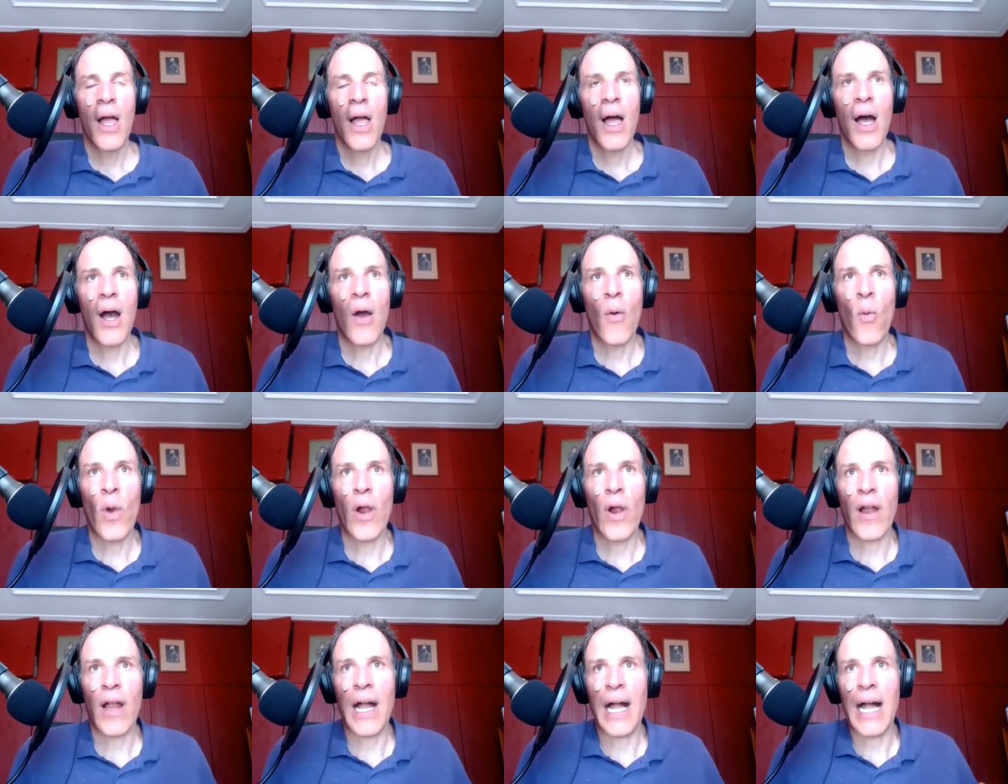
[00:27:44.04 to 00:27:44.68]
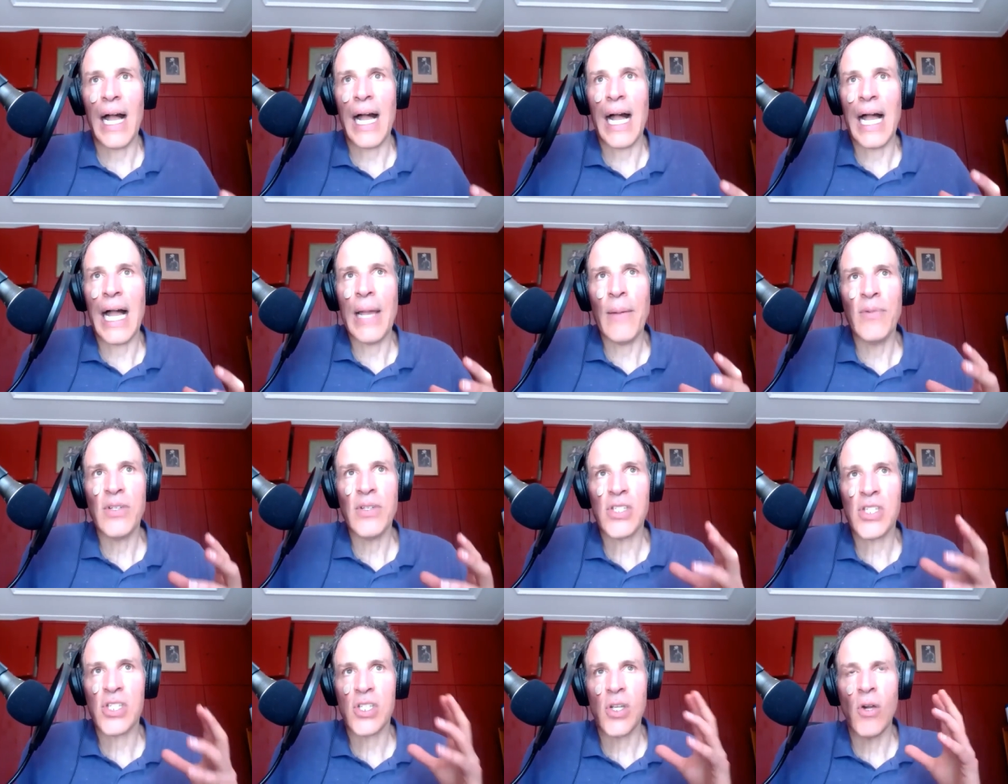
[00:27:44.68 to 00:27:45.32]
where I
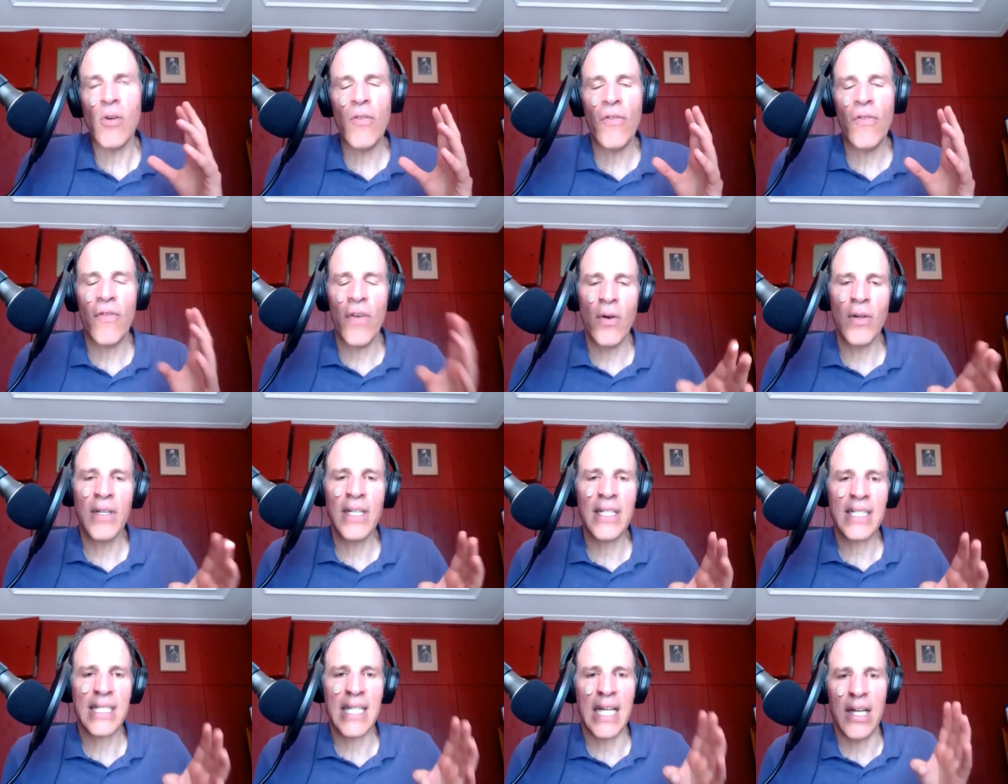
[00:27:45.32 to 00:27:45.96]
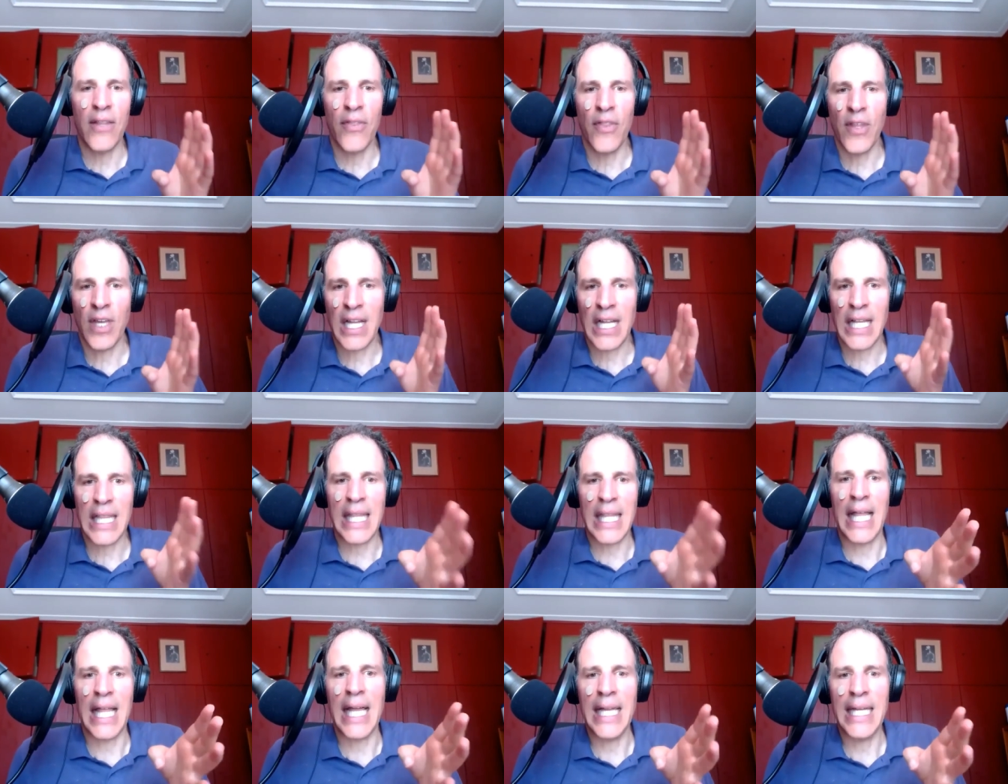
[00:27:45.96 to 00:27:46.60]
was so focused on the
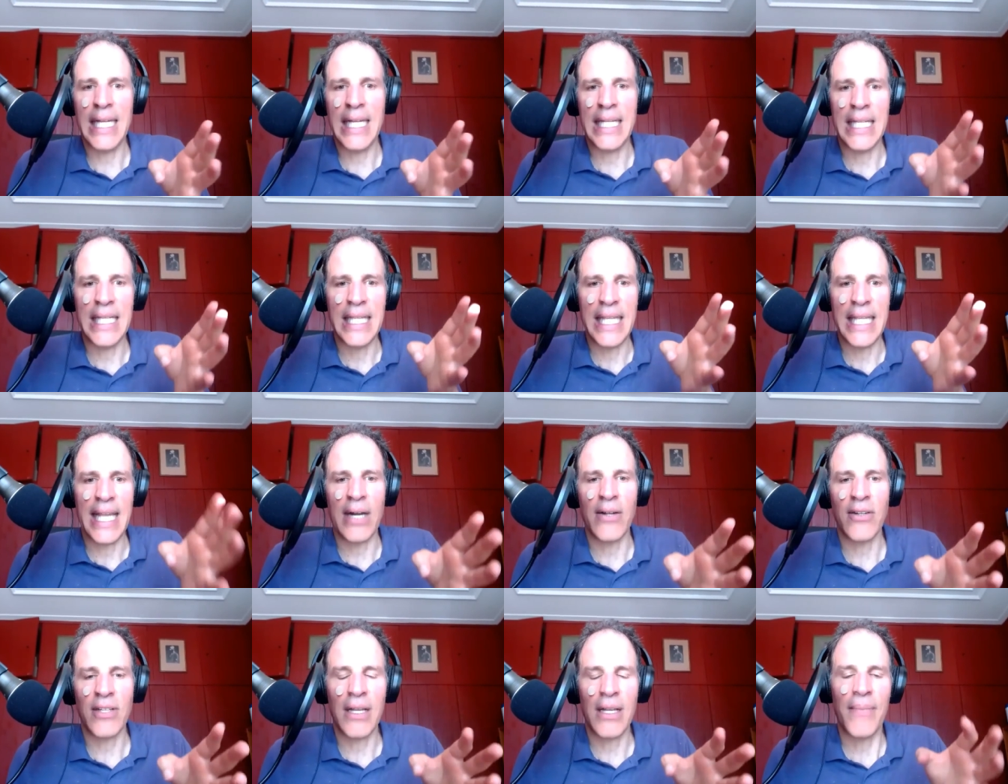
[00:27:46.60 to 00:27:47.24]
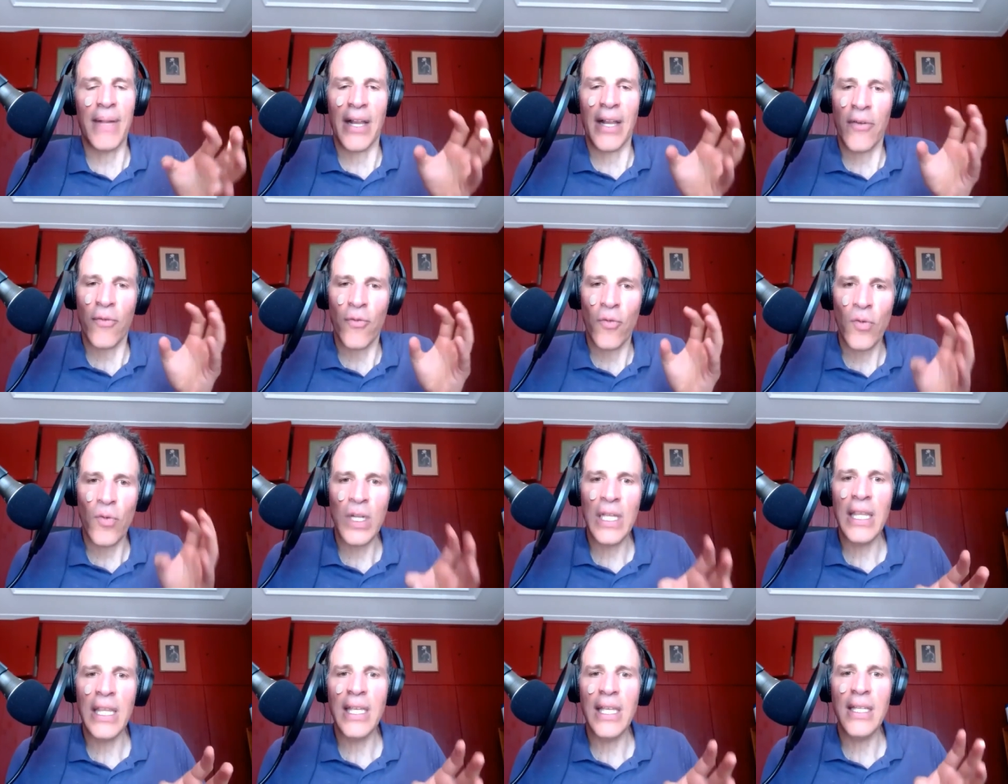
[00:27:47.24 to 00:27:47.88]
client and the outcome, I
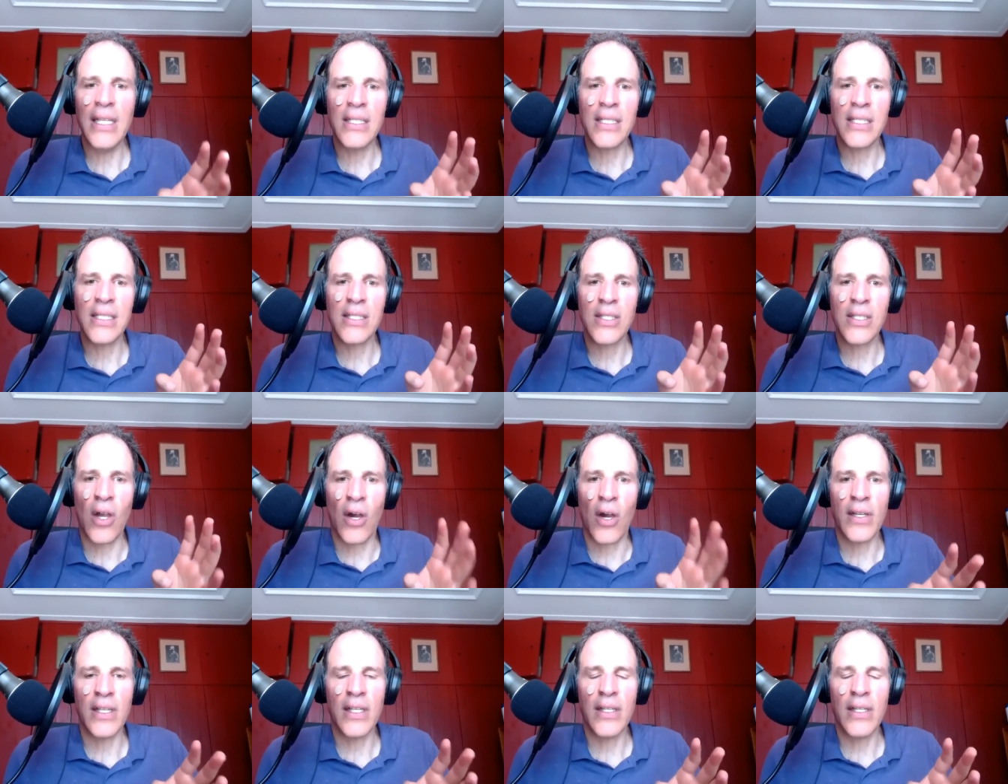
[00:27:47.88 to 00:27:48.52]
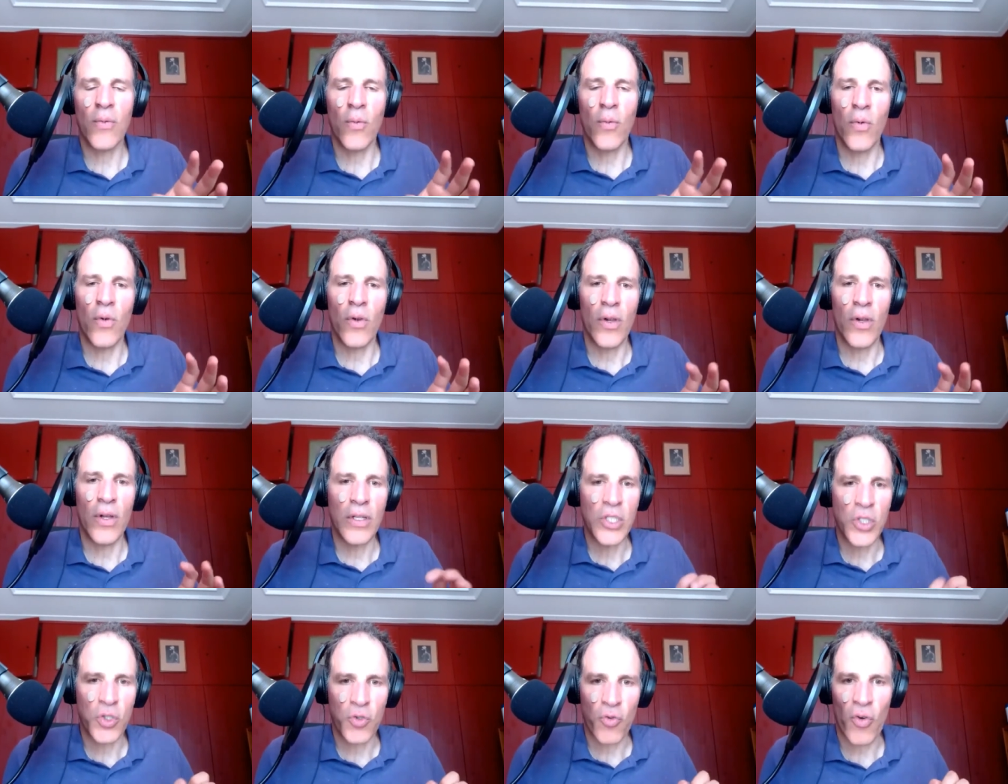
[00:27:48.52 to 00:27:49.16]
really started
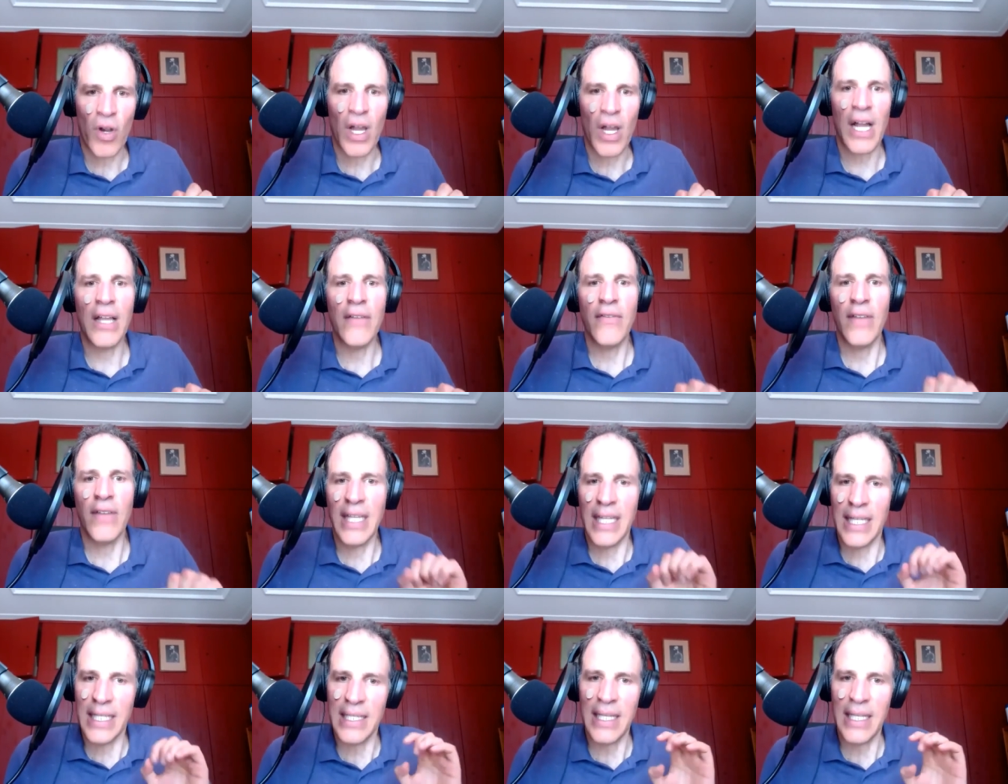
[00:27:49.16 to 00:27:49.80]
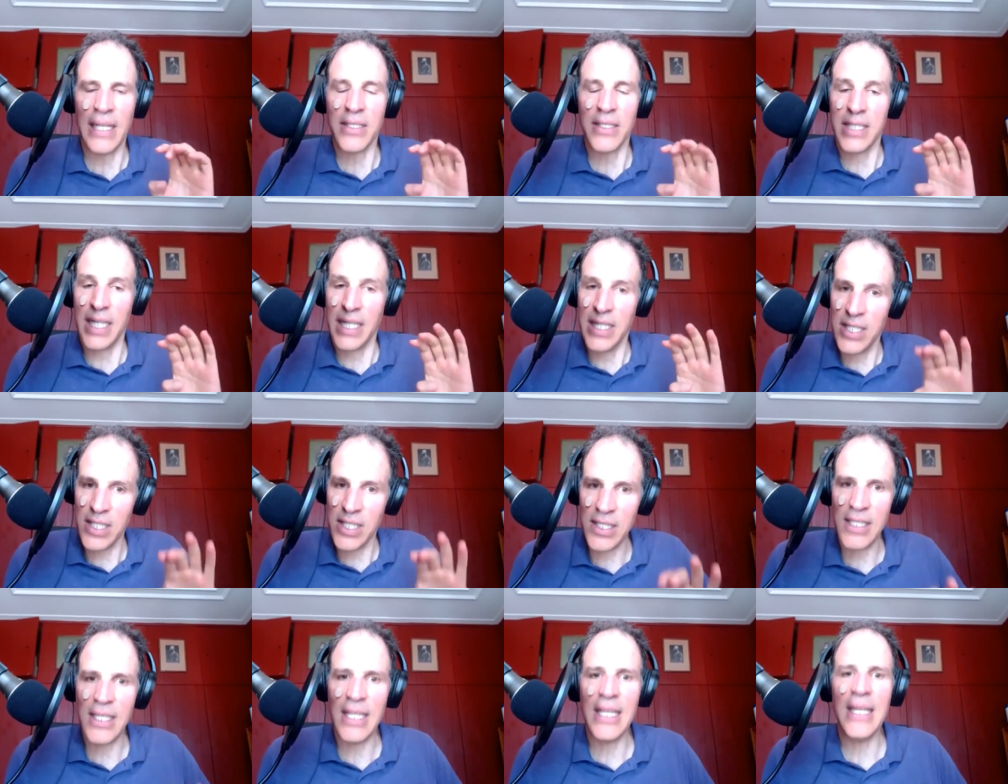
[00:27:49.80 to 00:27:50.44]
driving and I'll say
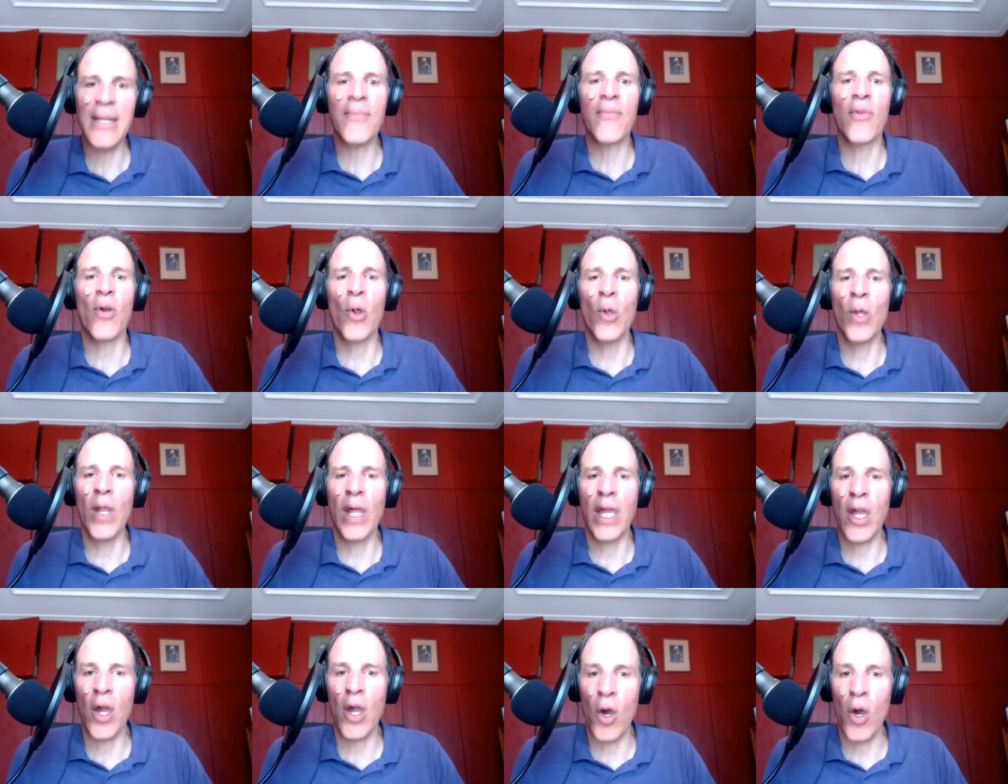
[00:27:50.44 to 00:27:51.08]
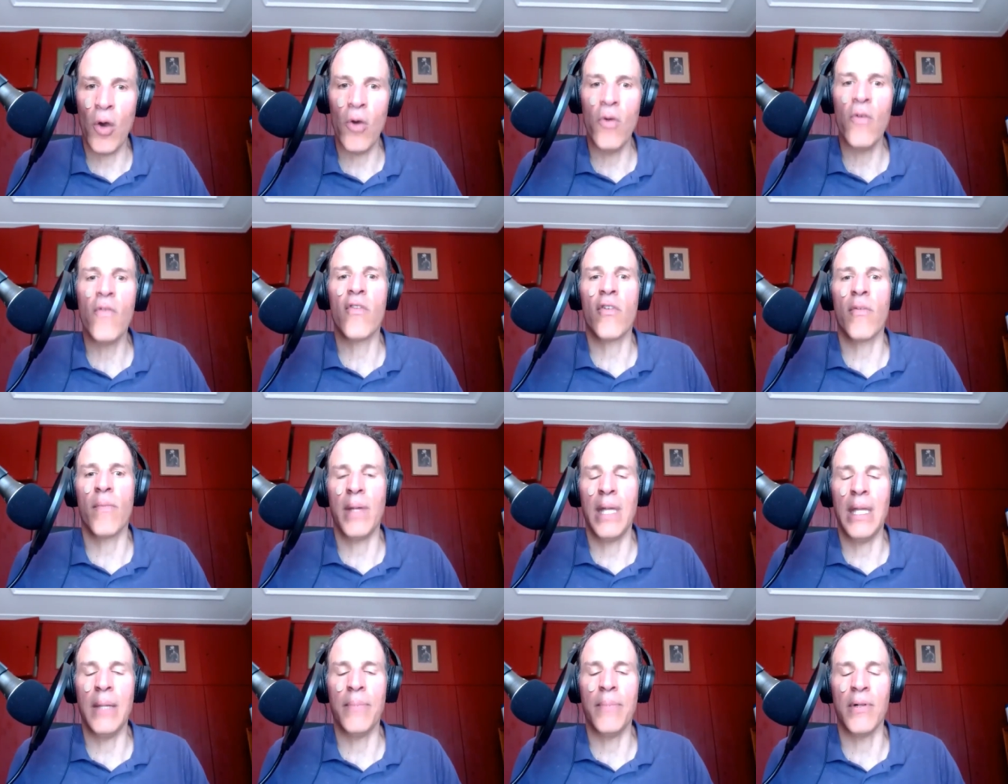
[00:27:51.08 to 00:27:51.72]
steamrolling over
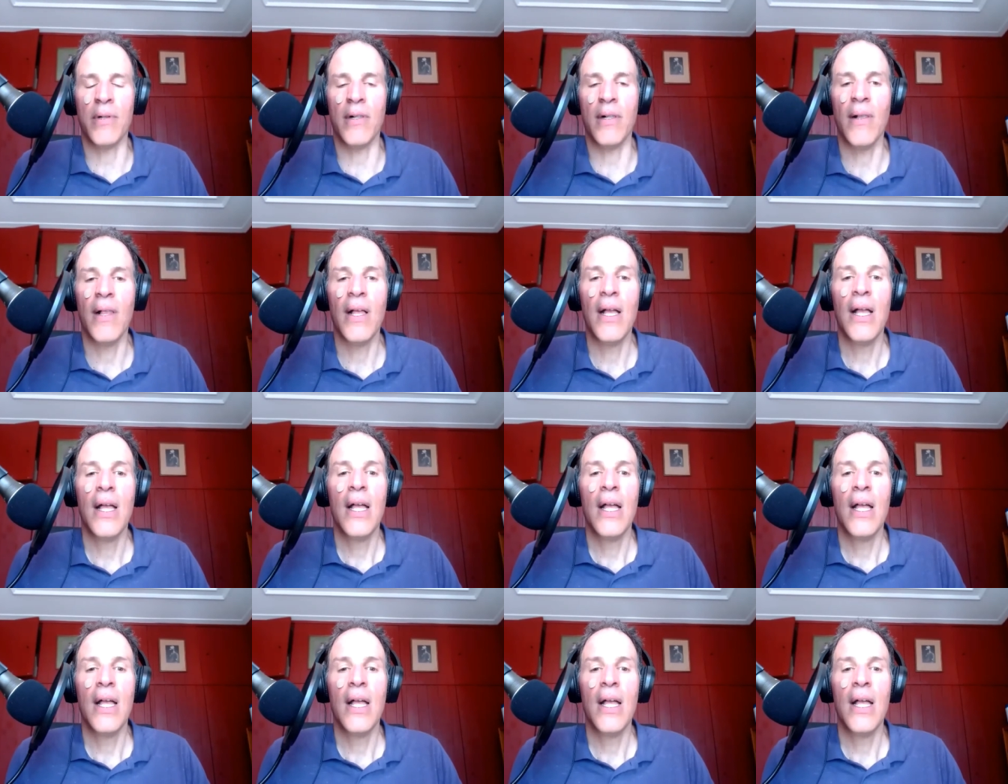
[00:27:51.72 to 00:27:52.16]
people